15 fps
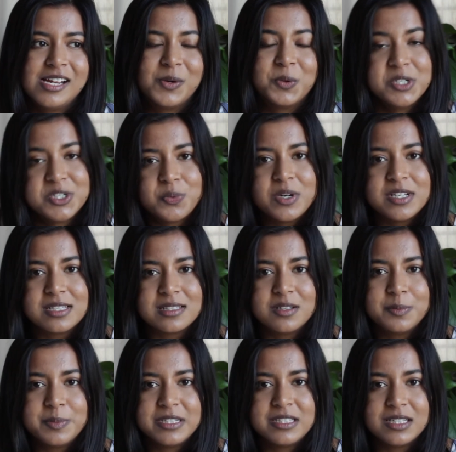which was a little
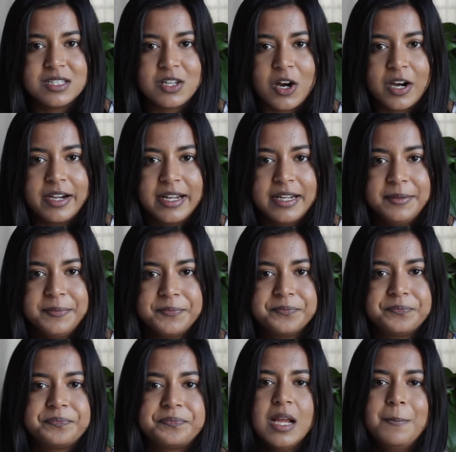bit disheartening.
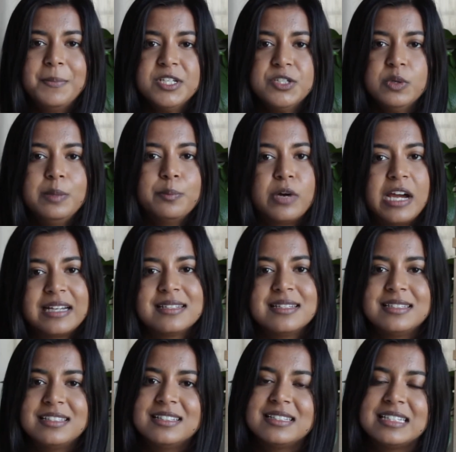But doing practice
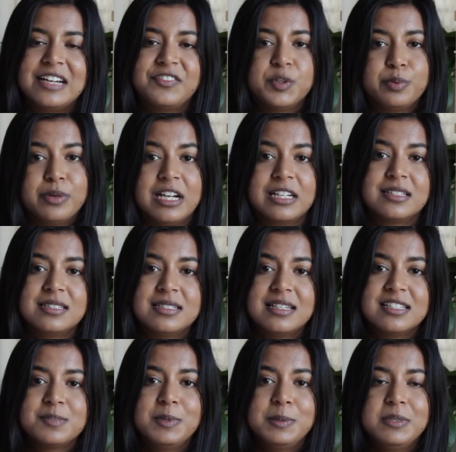test after practice
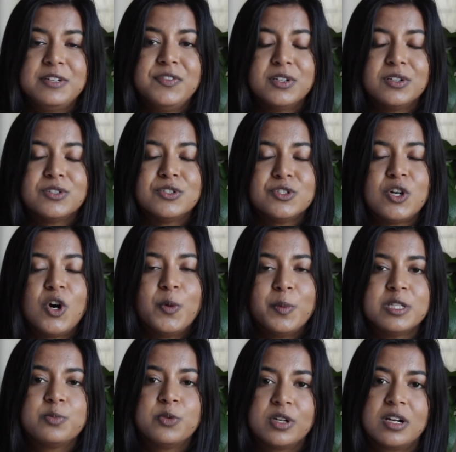test made me feel so
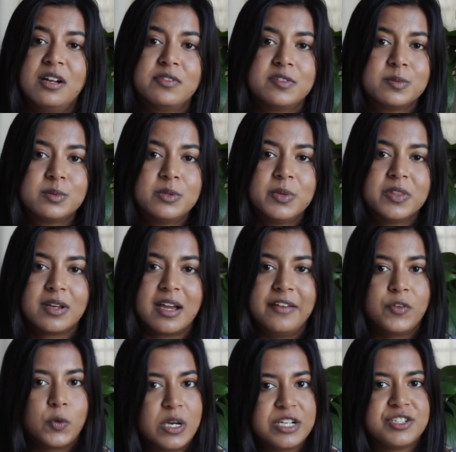much more comfortable with the kind
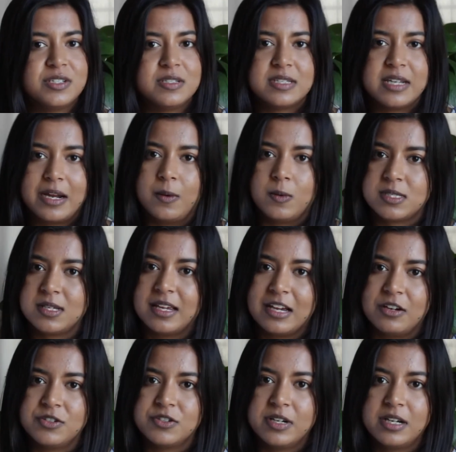of questions that I was
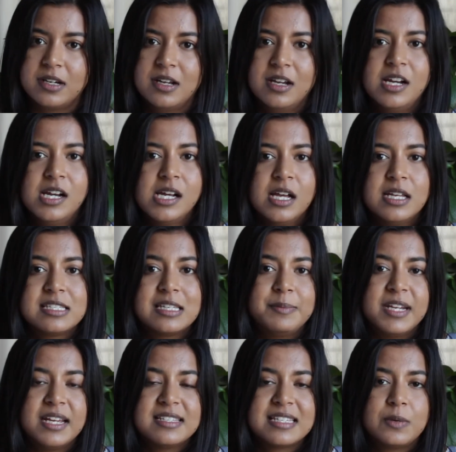encountering. Some
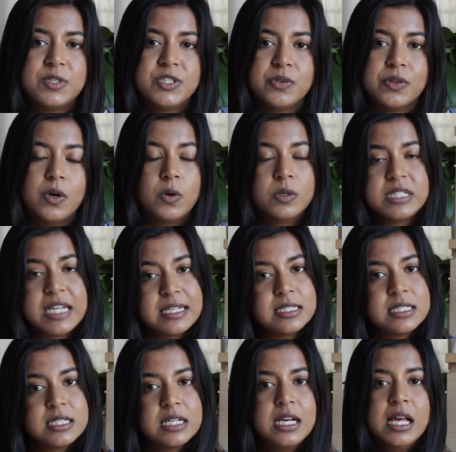days I would do the whole
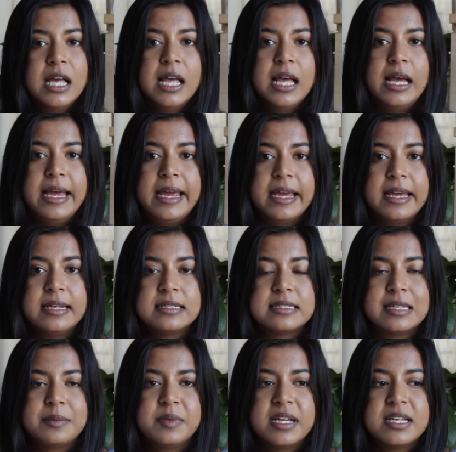test, and
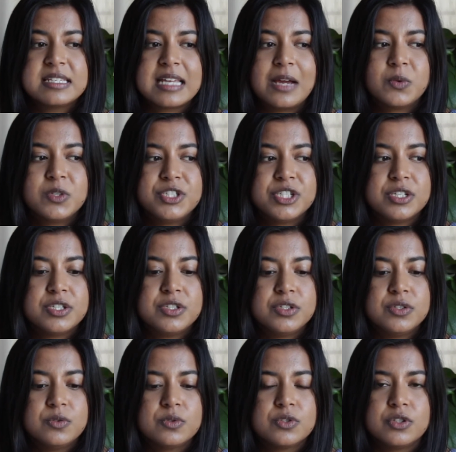some days I would just
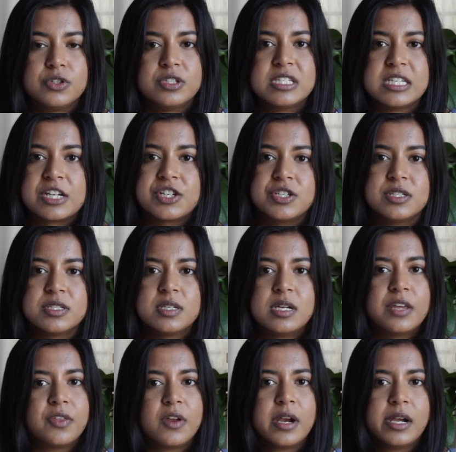do certain sections that
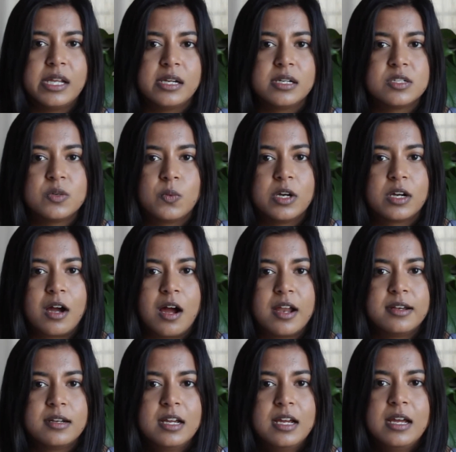I thought I needed to work on.